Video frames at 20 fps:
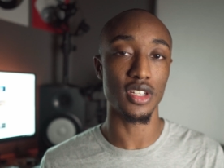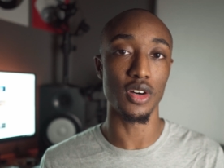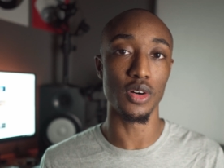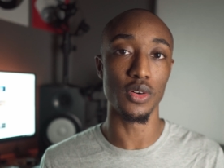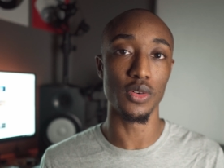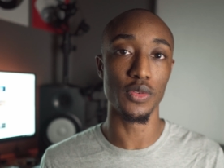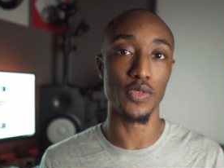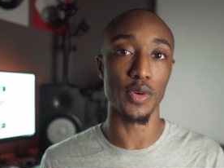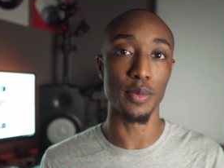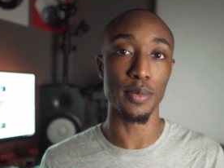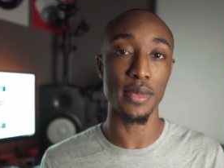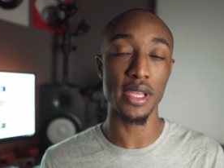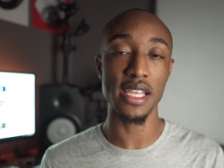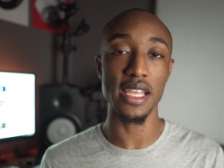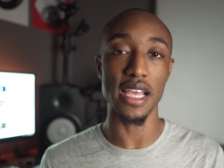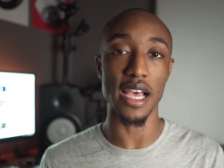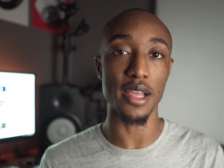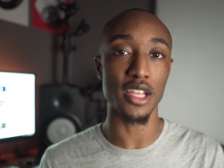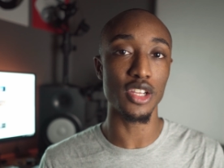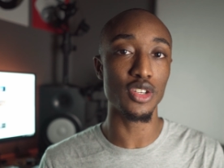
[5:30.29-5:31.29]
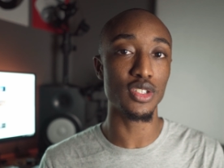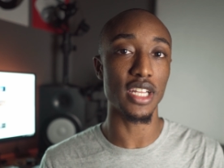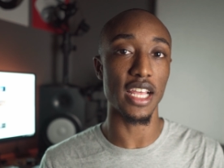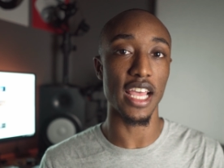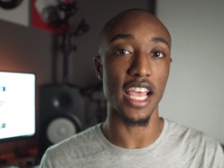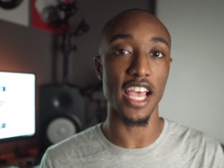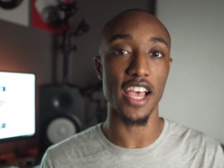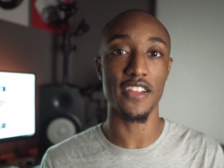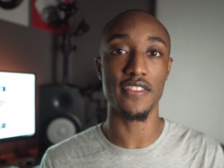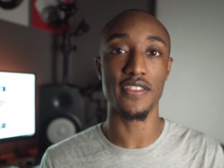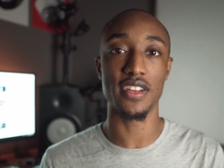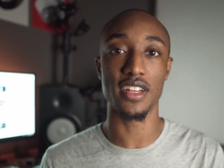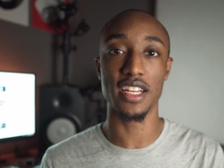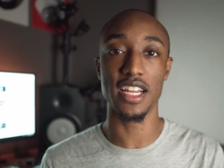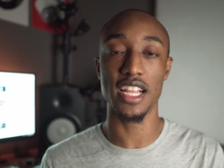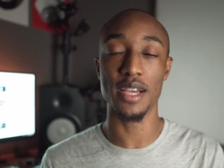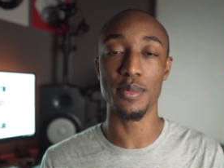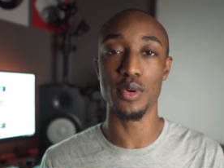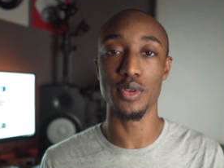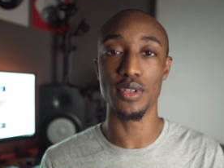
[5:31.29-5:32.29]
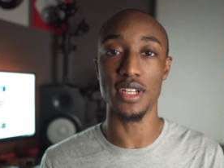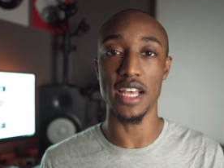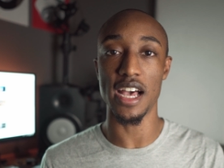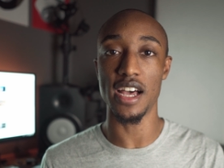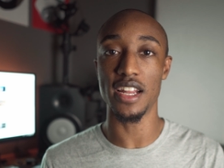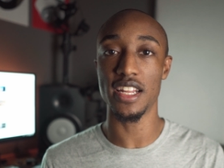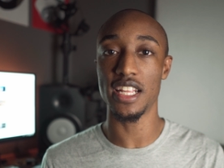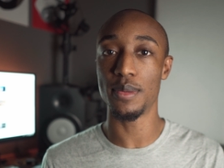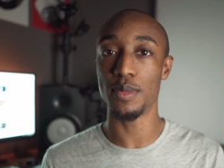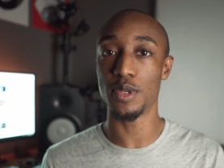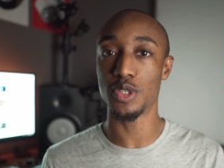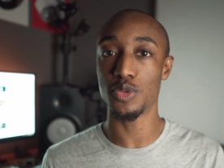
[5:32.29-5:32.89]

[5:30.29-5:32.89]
So for me, I usually have the gimbal dialed in